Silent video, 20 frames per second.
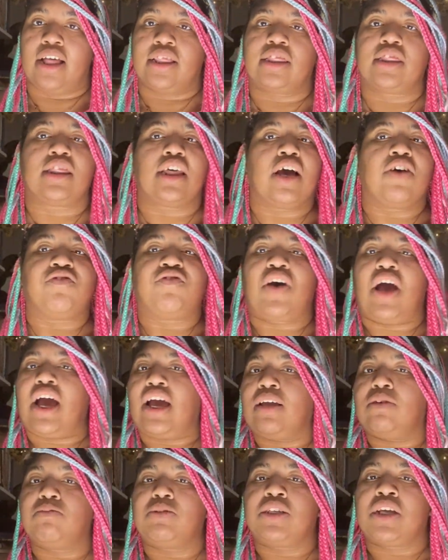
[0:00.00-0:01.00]
the
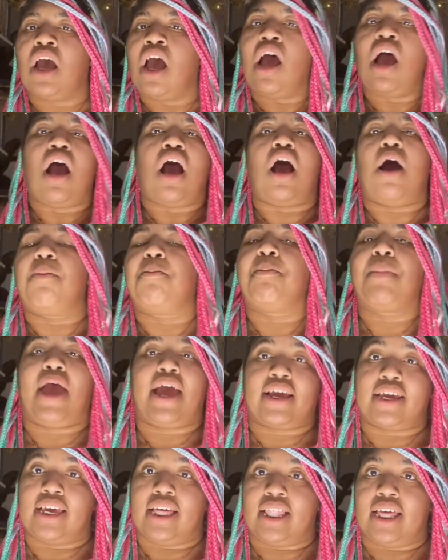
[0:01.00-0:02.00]
vibes
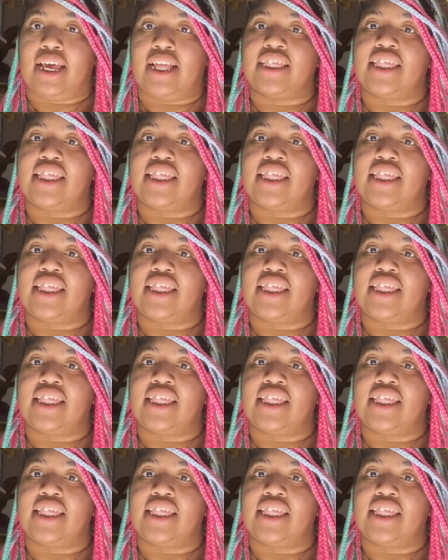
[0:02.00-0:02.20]
immaculate.